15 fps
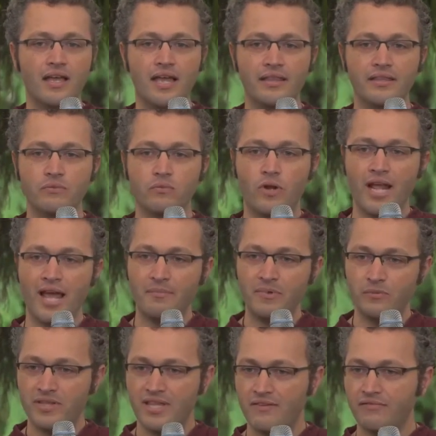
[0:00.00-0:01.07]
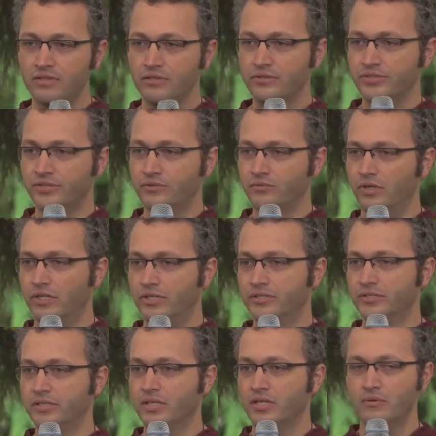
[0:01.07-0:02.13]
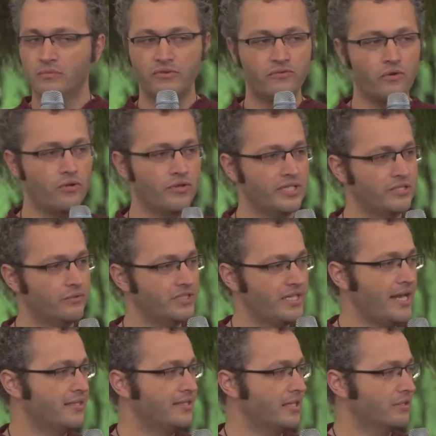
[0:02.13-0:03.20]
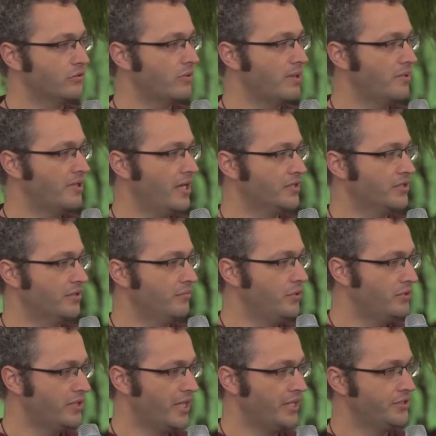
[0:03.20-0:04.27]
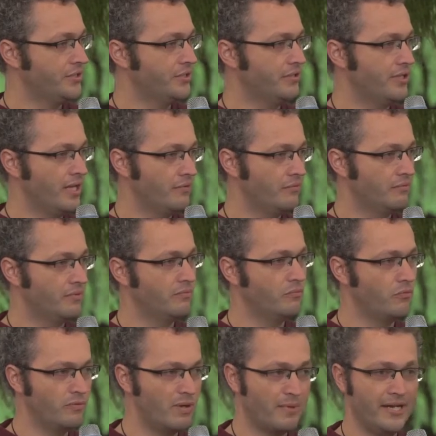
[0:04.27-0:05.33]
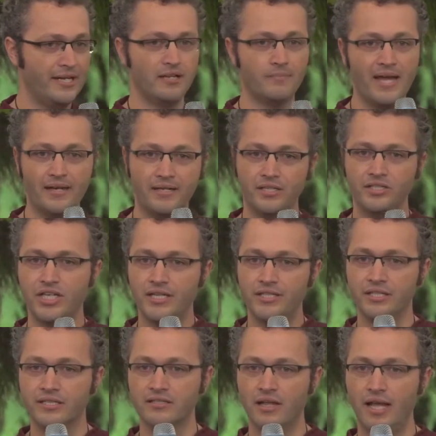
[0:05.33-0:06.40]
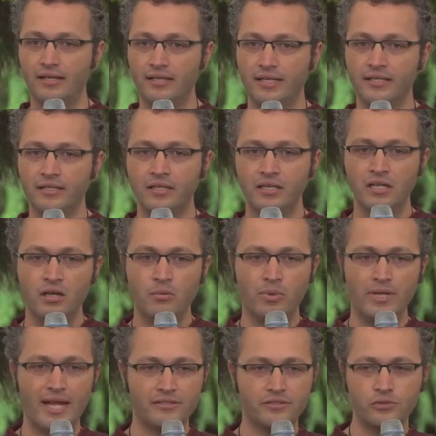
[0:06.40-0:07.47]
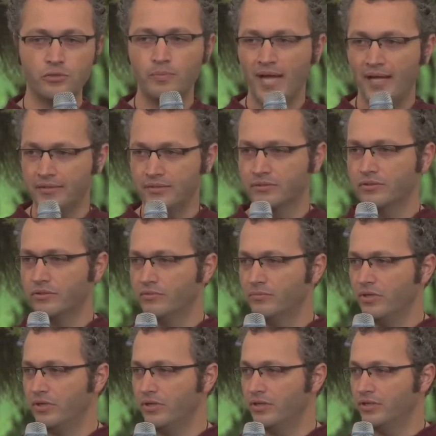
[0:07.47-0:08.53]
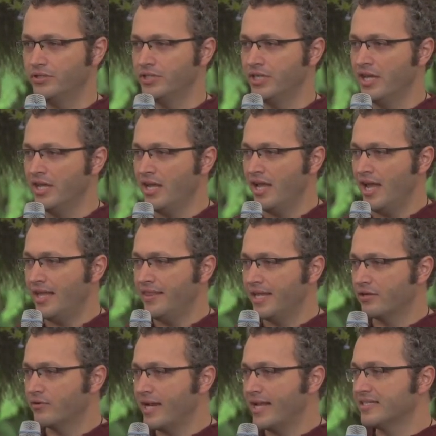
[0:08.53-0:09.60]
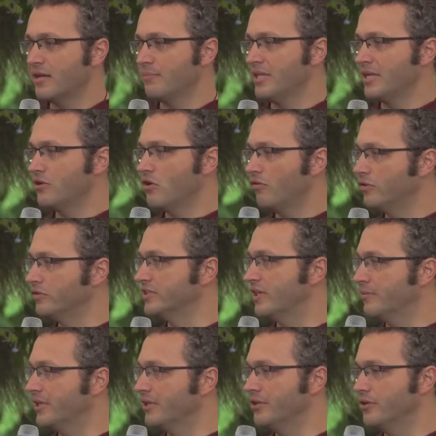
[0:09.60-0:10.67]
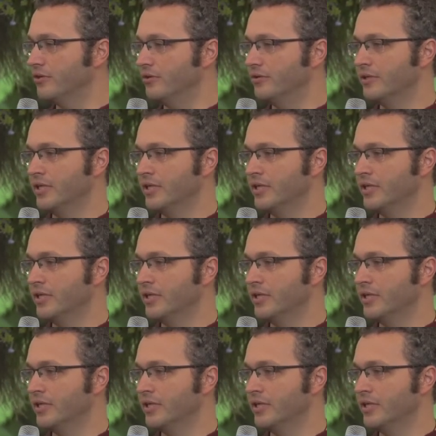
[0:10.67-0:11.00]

and what happened with evolution was before this, it was asexual reproduction, mutation and repeating a pattern and changing it slightly. But now two patterns could emerge and they create something novel, something new.